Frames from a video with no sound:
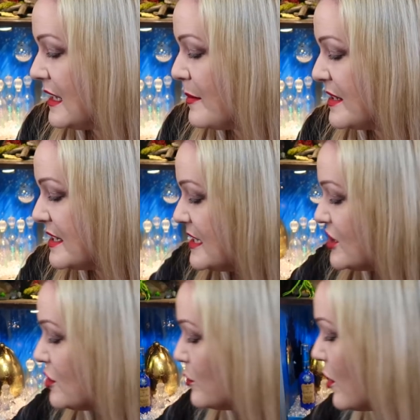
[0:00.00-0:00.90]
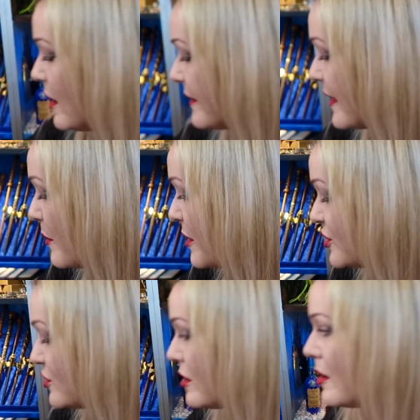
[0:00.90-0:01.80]
limited edition one, that they weren't
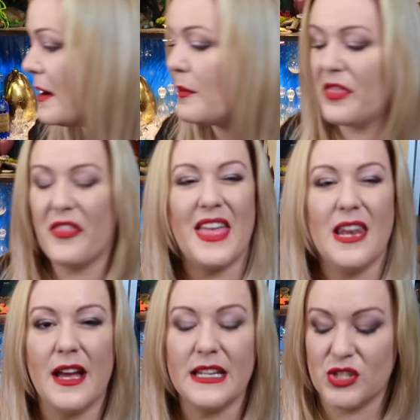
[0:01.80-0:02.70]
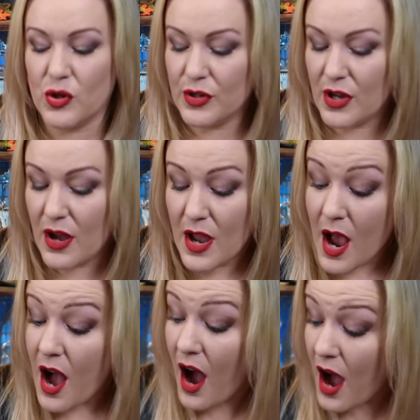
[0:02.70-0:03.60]
sure about whether they liked it or not.
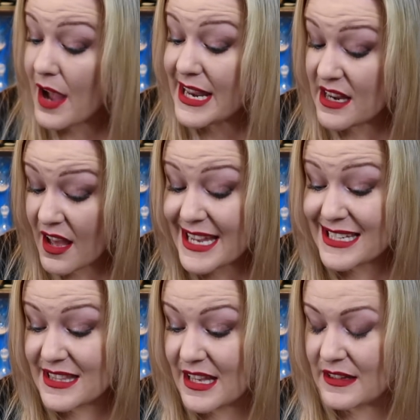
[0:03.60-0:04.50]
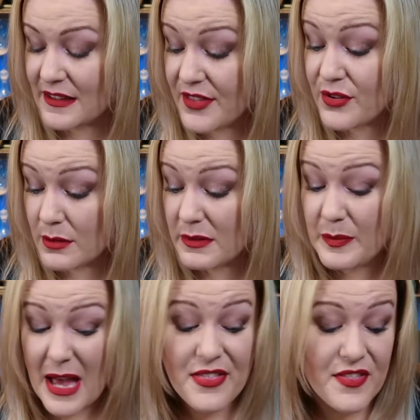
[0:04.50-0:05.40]
I liked this. I thought it was
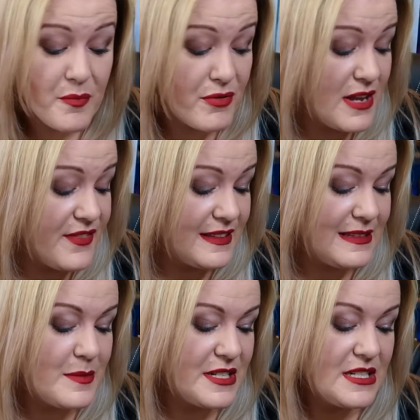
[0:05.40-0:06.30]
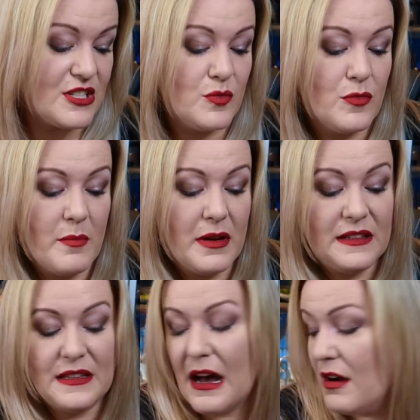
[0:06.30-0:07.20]
better than the previous limited edition one
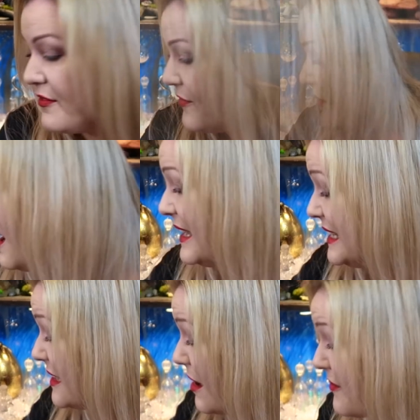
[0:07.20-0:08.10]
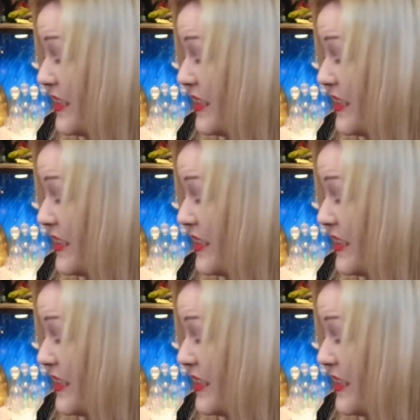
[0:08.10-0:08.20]
myself. I love